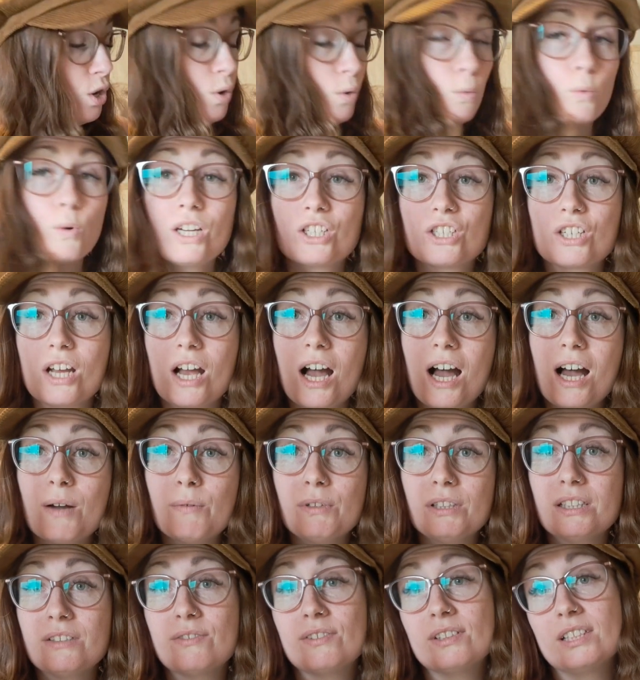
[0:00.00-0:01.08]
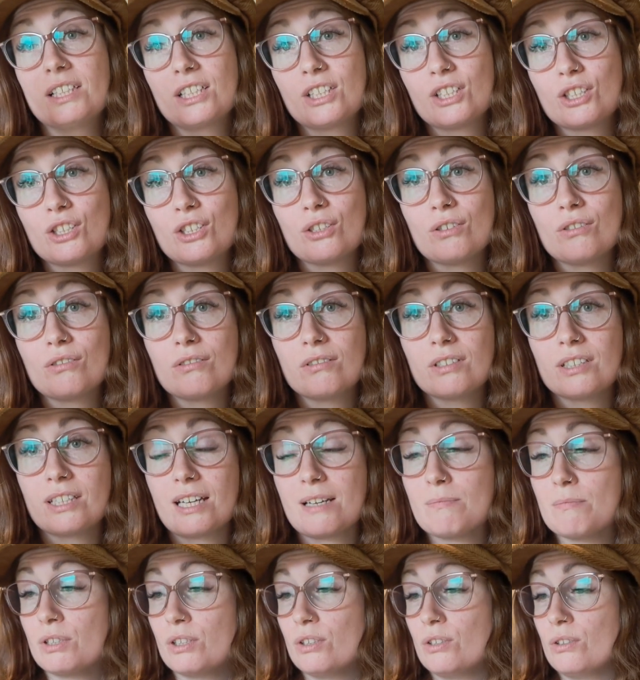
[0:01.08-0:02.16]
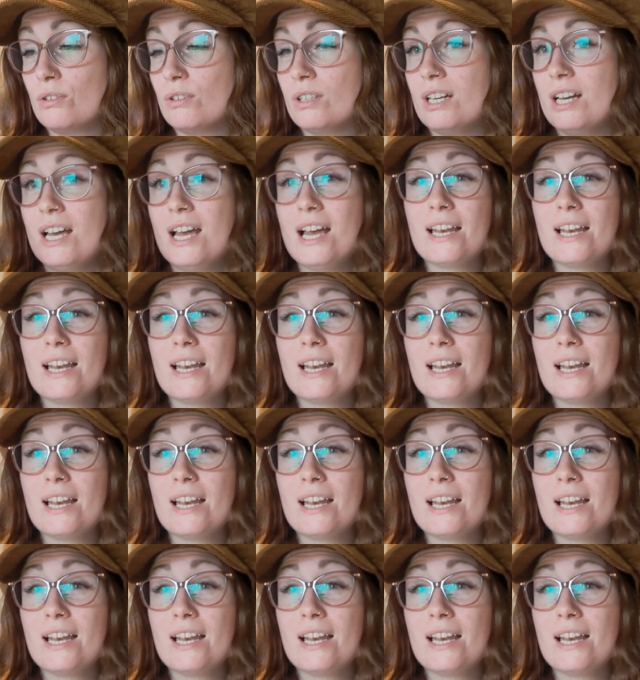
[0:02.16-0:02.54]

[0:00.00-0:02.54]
which I will leave a link to down below.